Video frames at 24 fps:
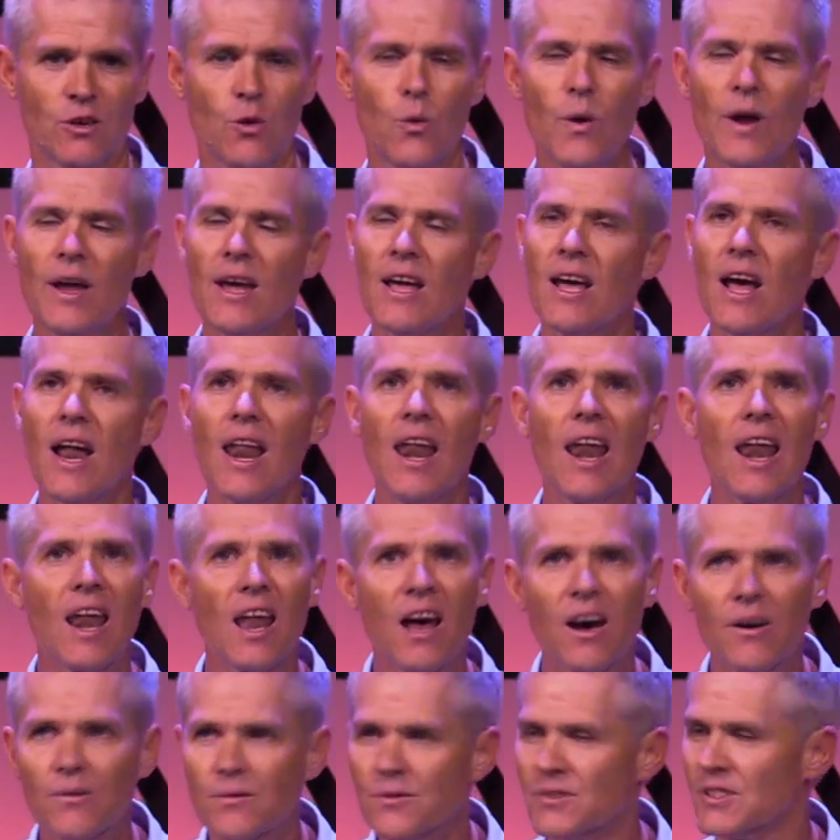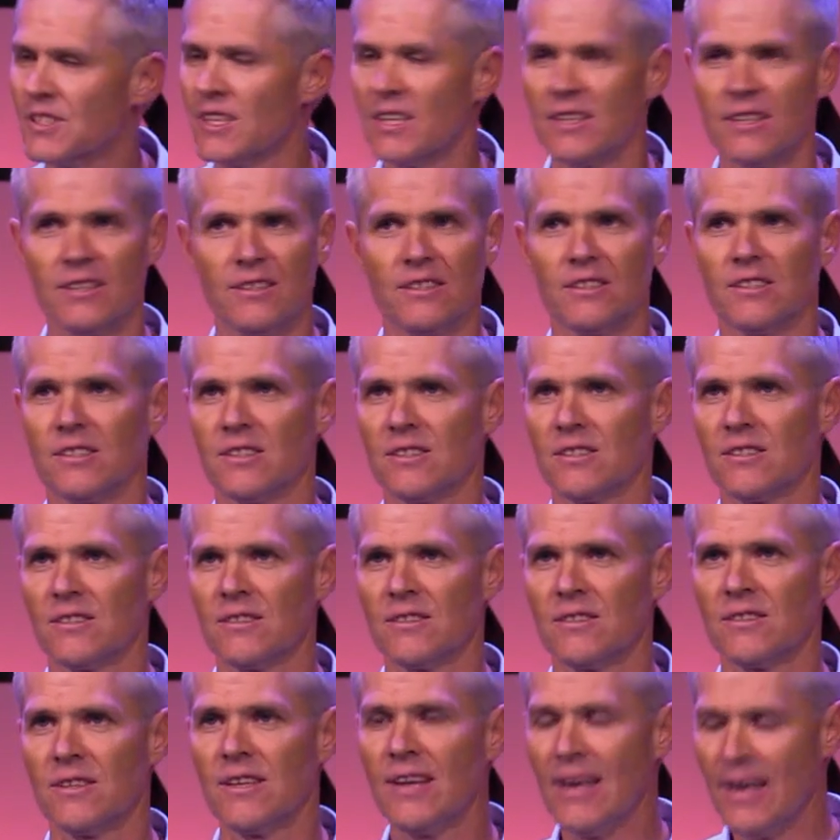We love science,
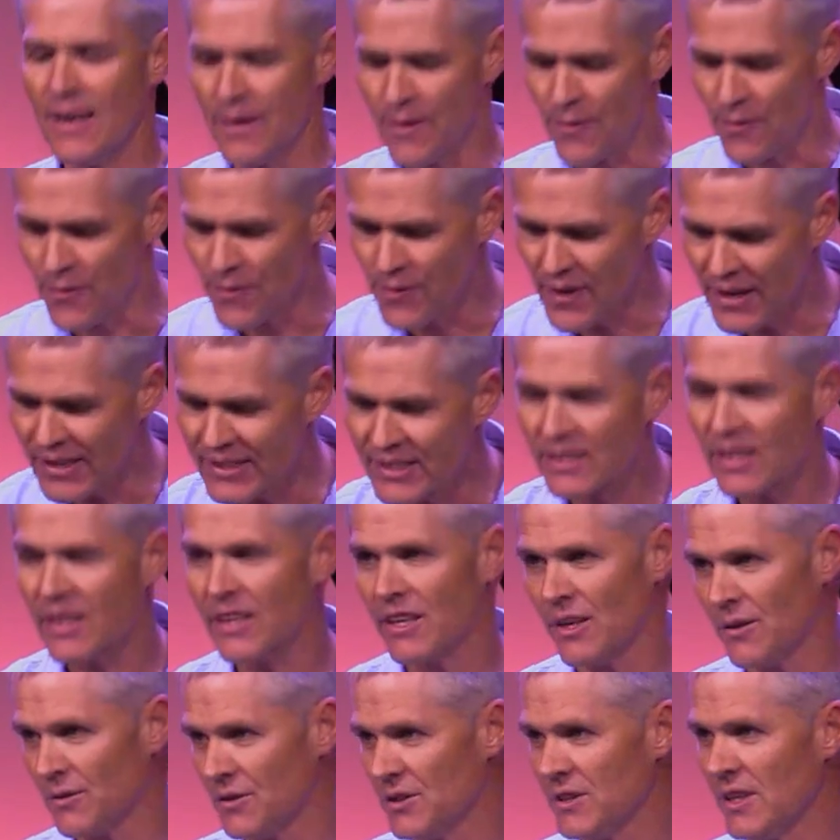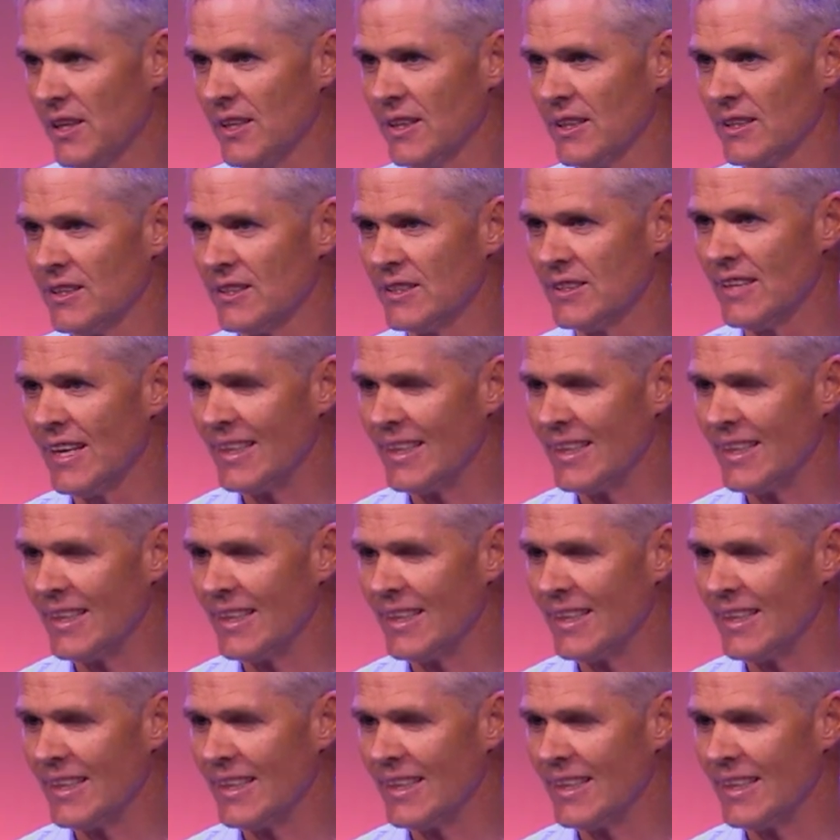this kind of science